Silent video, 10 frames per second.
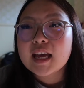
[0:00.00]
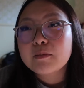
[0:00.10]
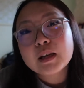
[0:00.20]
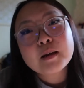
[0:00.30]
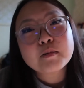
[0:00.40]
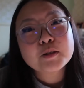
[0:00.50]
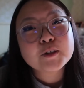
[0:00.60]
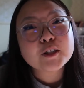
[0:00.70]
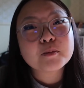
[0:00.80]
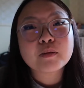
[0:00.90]
being able
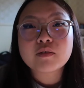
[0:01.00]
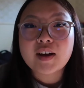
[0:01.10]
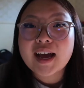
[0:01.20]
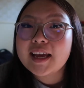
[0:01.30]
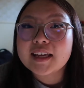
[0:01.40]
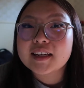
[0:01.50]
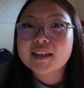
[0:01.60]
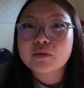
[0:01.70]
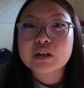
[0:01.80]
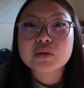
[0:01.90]
just to provide
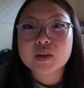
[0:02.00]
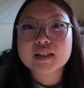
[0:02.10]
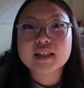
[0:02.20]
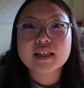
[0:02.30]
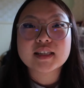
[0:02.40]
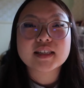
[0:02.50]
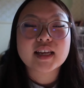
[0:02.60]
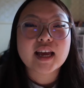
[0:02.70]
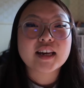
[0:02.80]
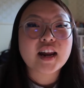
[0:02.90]
resources
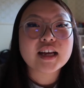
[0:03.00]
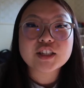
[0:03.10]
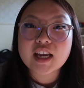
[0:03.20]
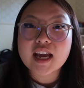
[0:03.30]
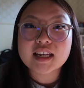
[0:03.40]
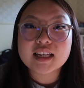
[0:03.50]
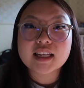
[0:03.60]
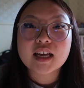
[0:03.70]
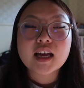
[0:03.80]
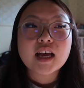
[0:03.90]
and educating